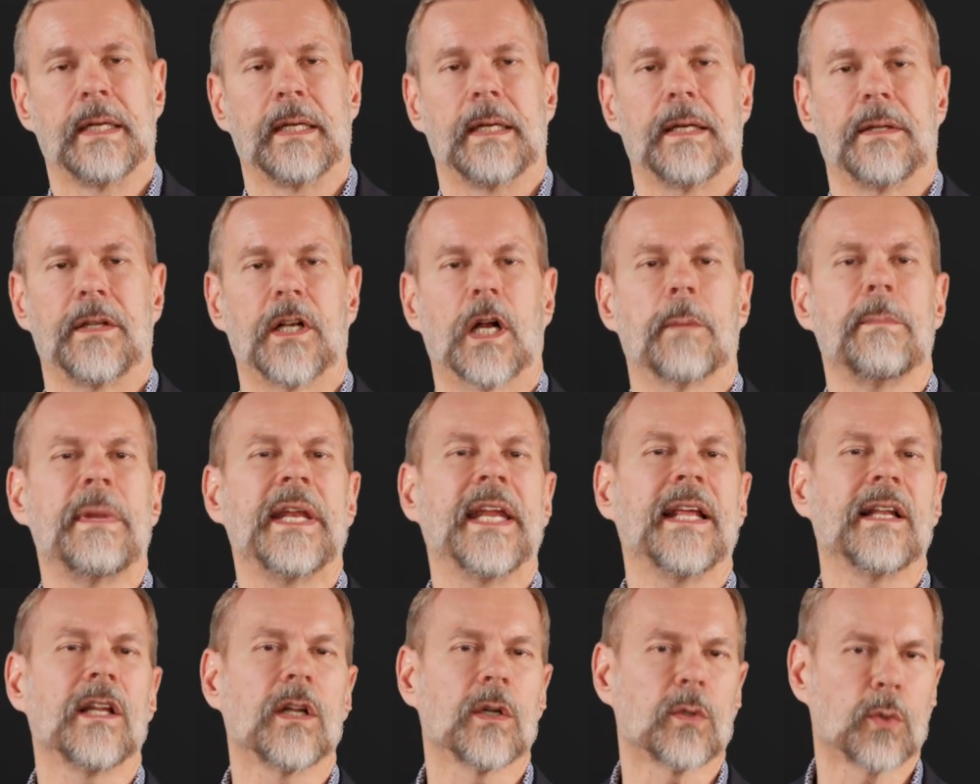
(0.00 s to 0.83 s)
There are
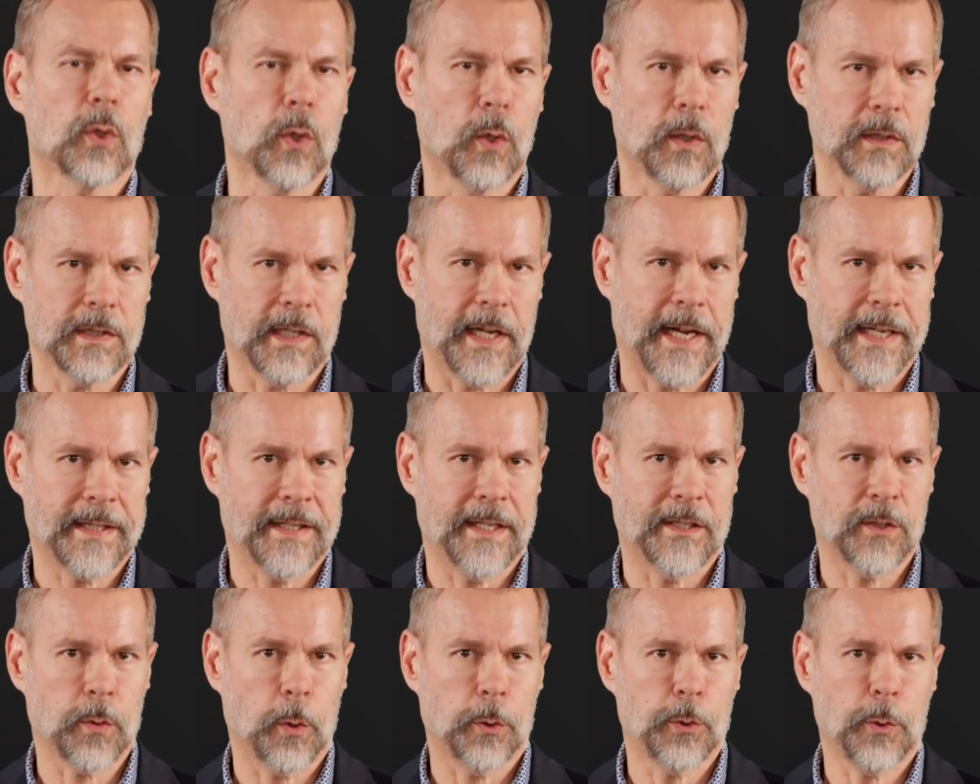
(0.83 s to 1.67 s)
many little rules like
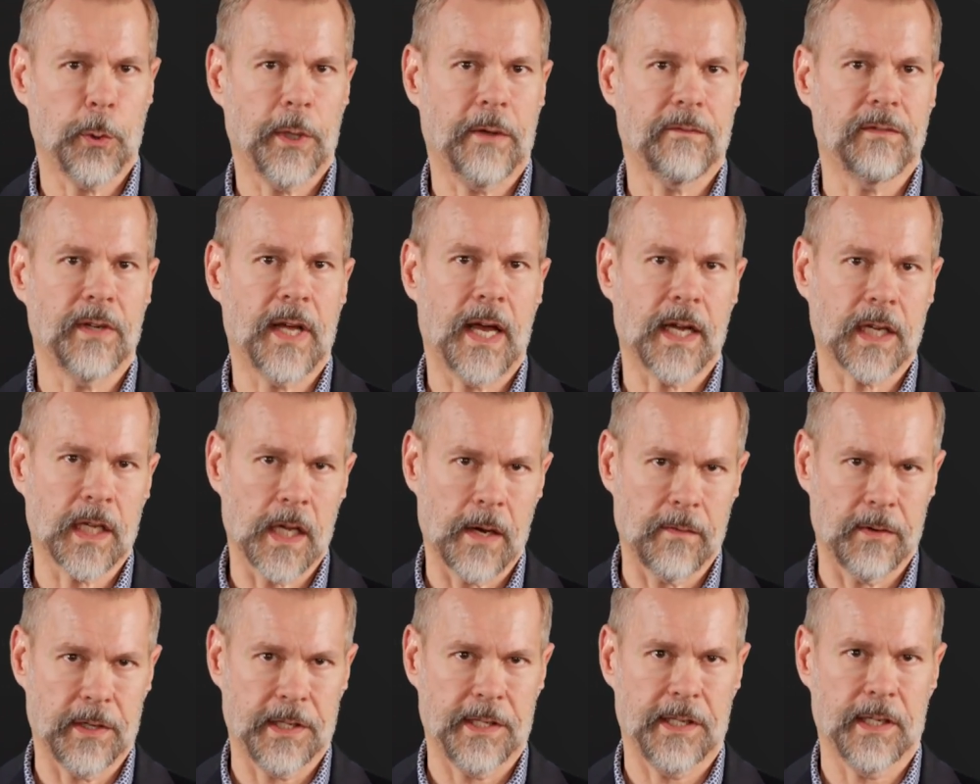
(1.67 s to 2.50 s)
this which we have not
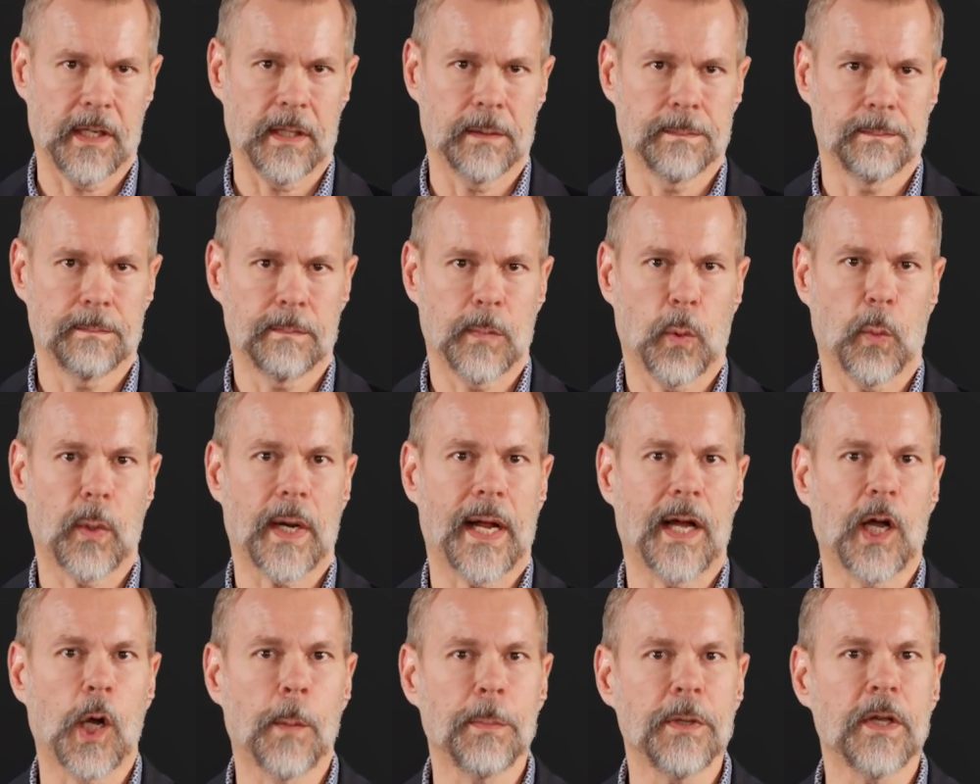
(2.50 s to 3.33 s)
covered here, but what
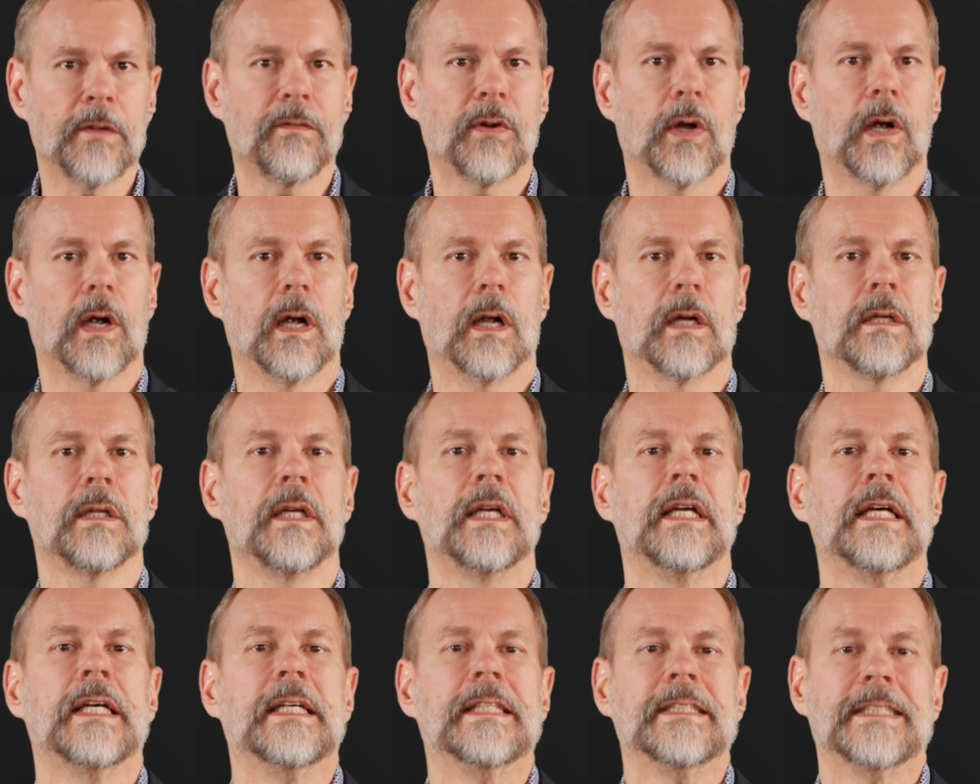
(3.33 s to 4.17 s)
I hope you've heard
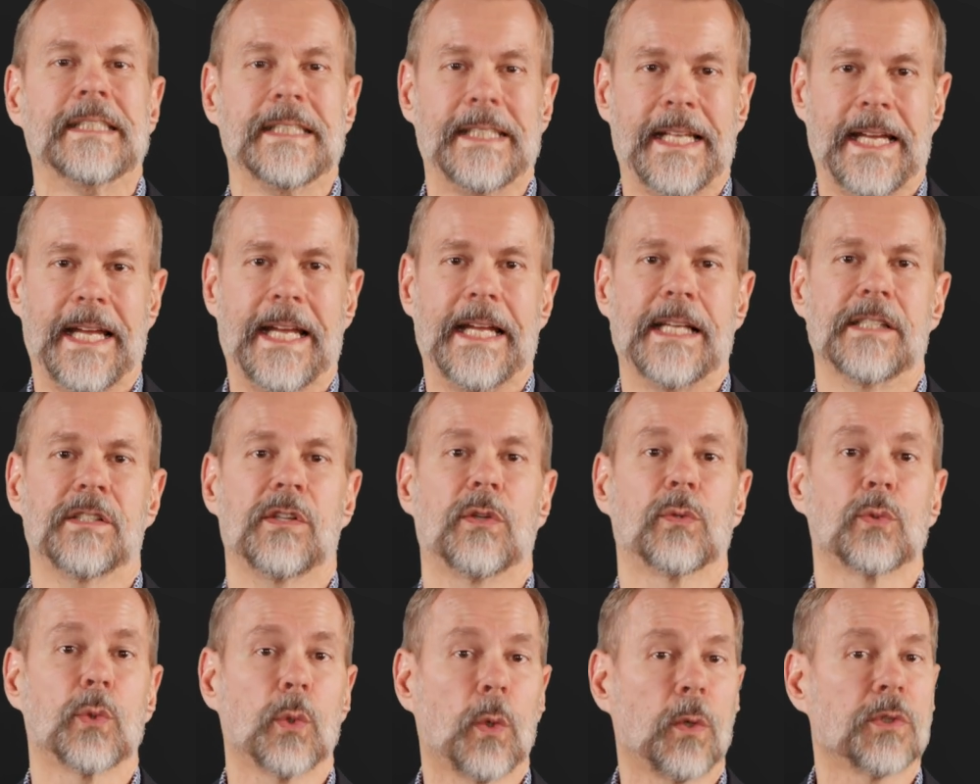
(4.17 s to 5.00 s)
today is
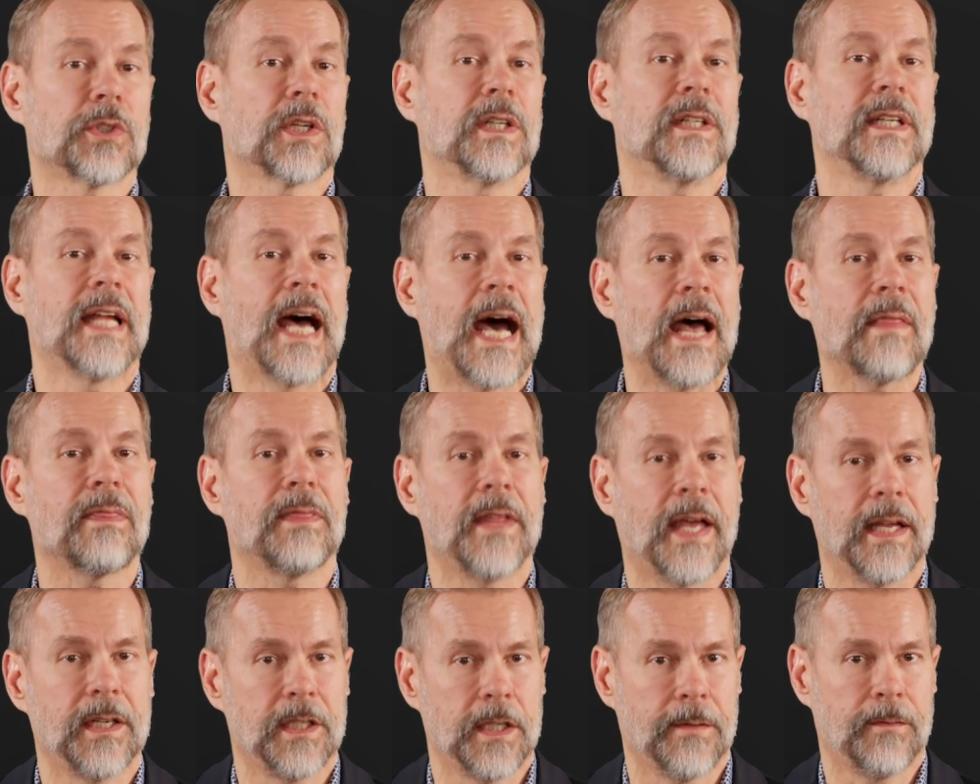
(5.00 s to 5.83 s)
the rules are not
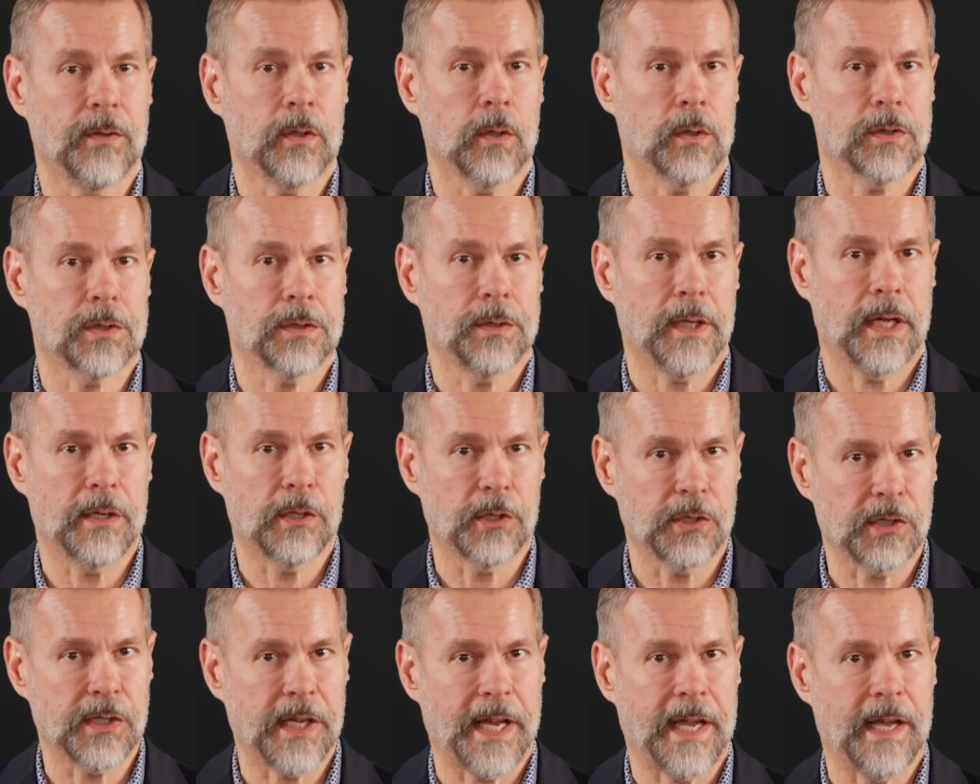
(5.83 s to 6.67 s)
that difficult to
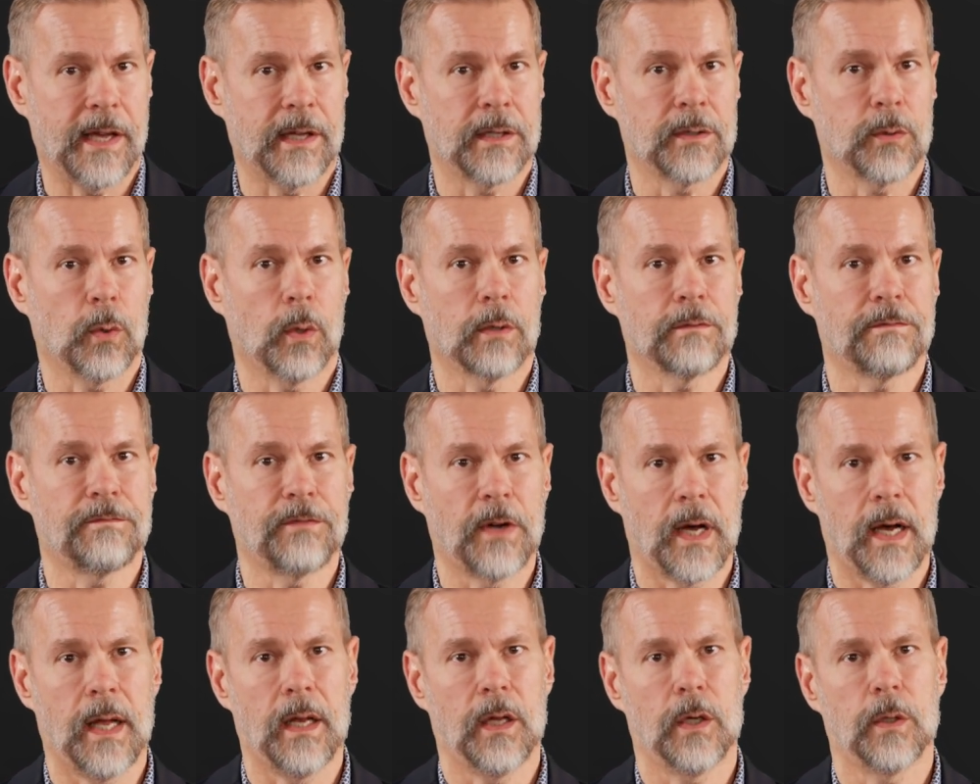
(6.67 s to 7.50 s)
understand or
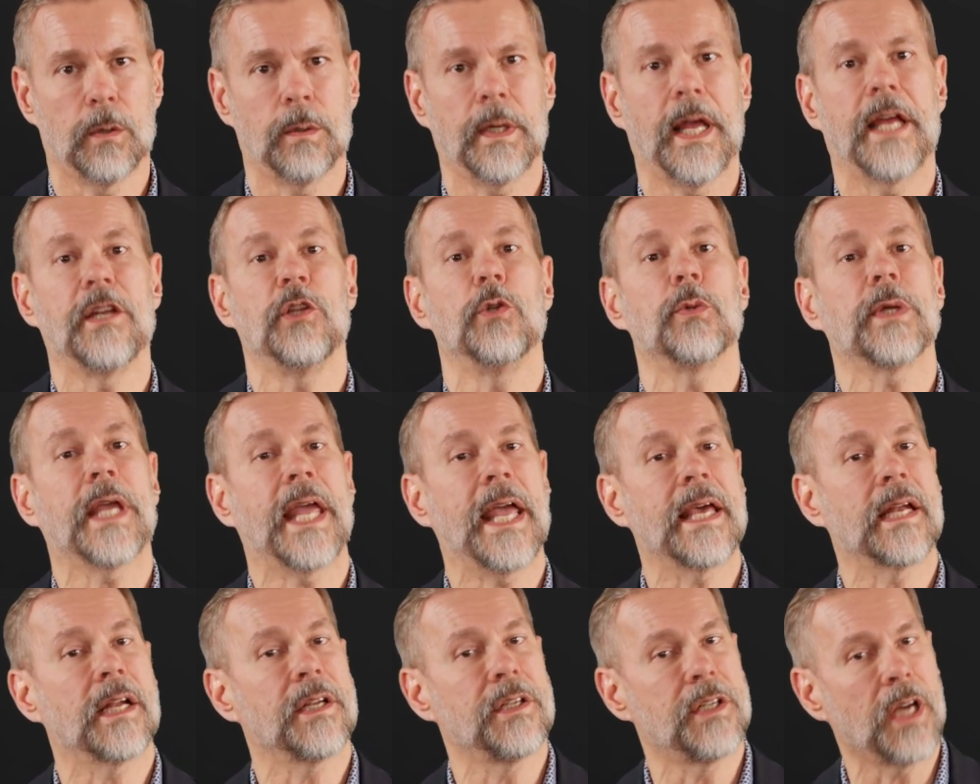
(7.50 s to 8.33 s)
follow, and you
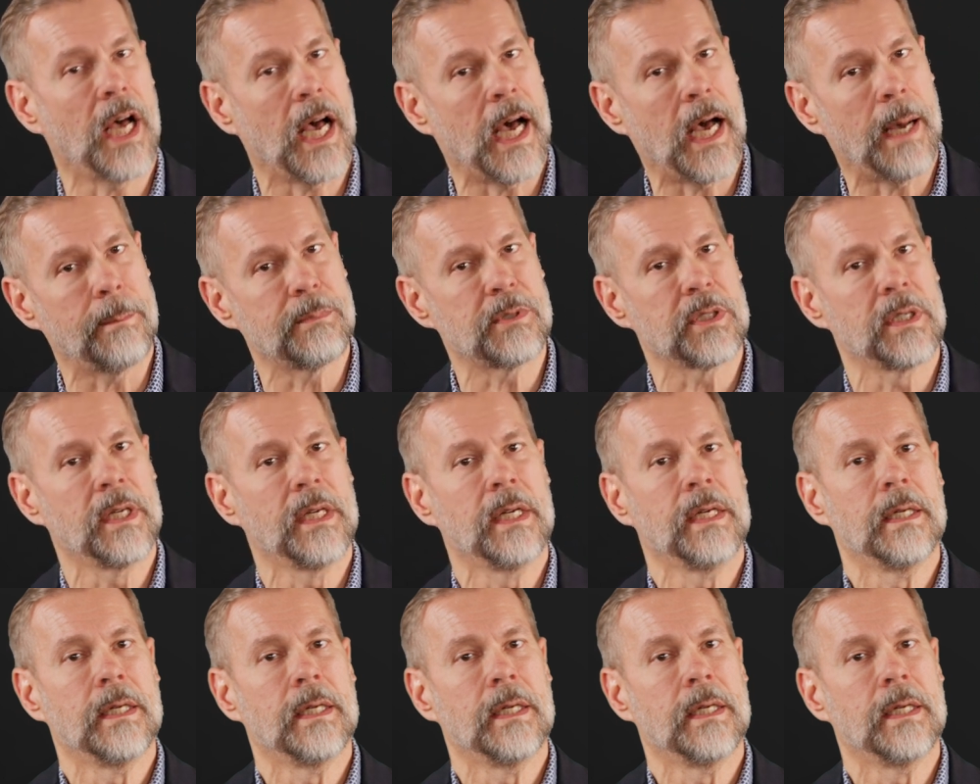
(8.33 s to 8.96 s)
can adopt